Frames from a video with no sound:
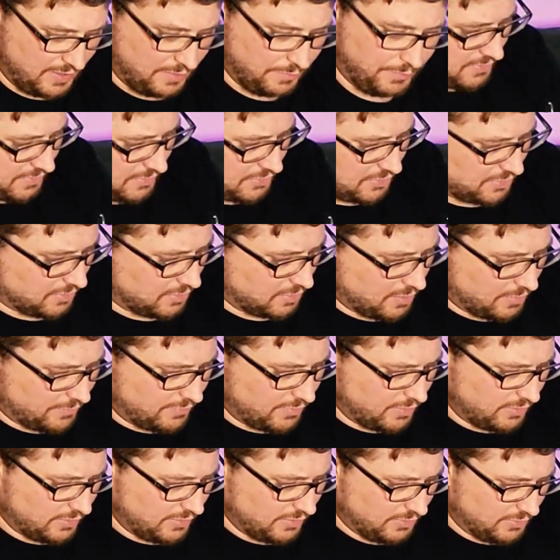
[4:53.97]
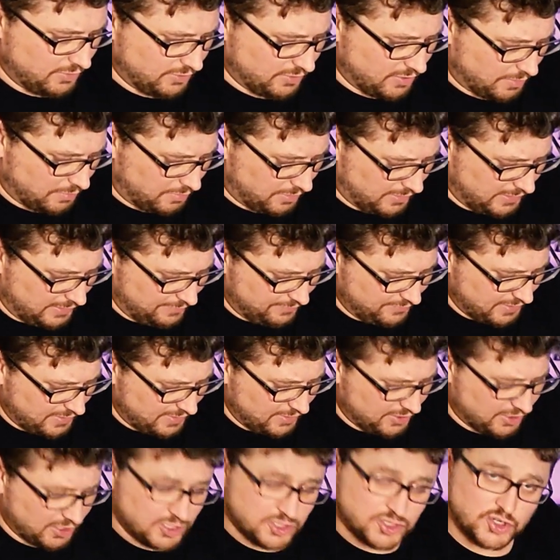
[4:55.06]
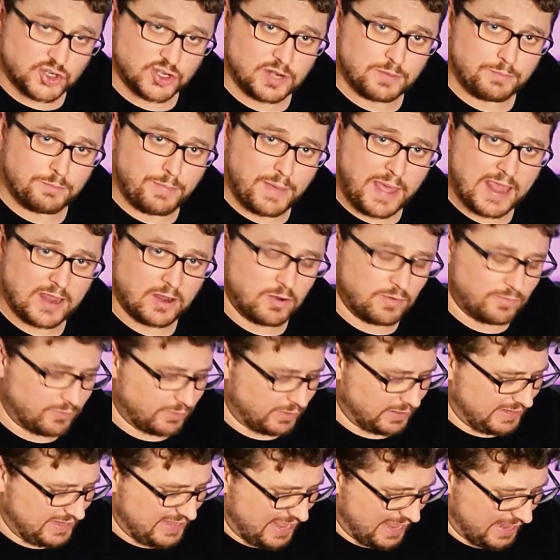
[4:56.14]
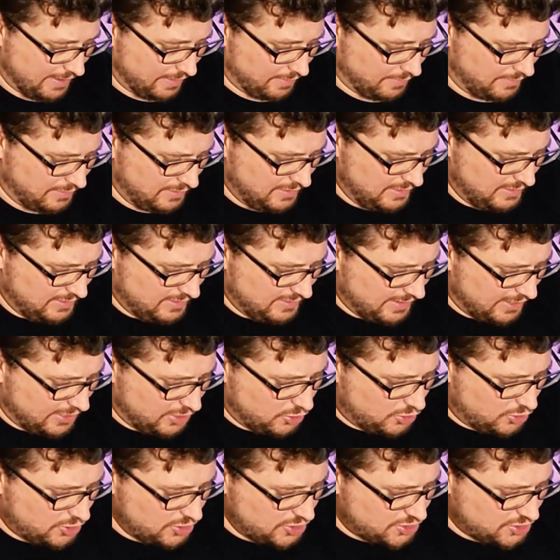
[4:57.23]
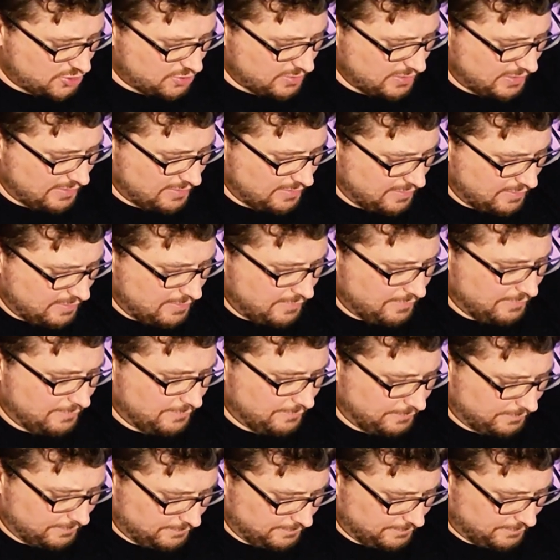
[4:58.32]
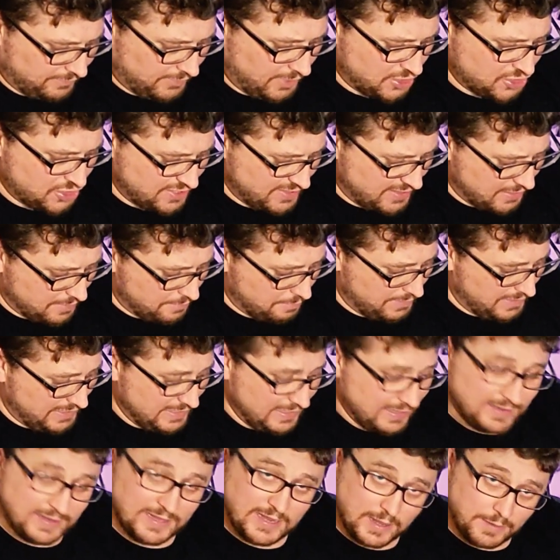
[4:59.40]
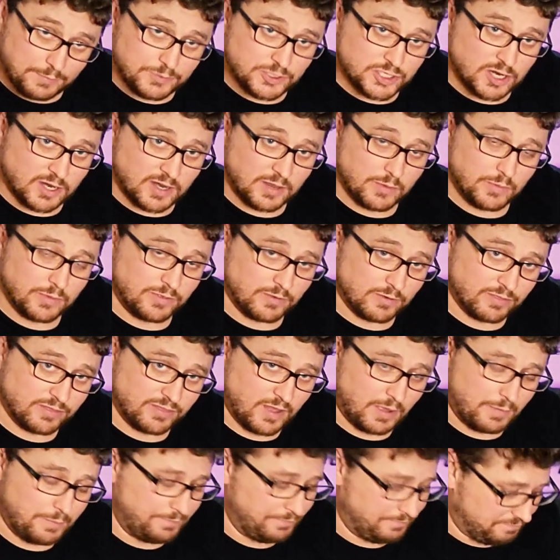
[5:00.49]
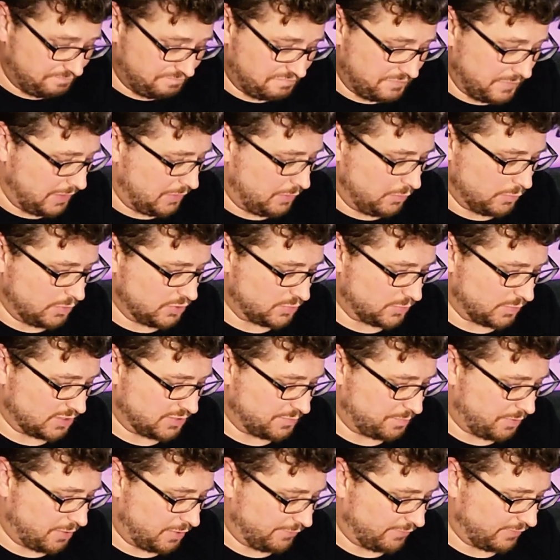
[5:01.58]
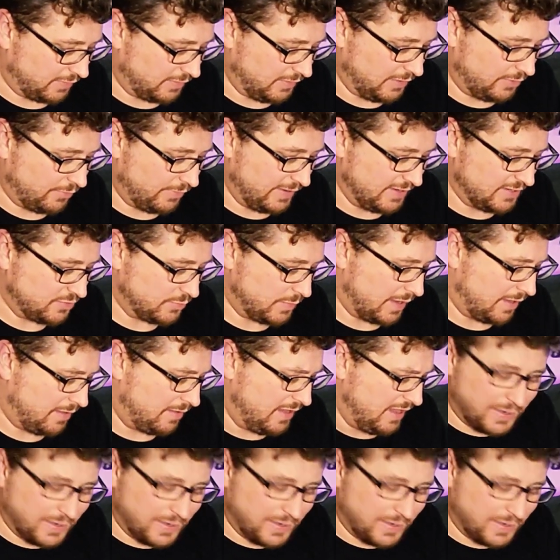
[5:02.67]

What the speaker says: So you turn it over, you do your double lift, and then you're gonna turn it back over again. Now you could turn it flush and then immediately up jog it with your thumb, which works perfectly great as well.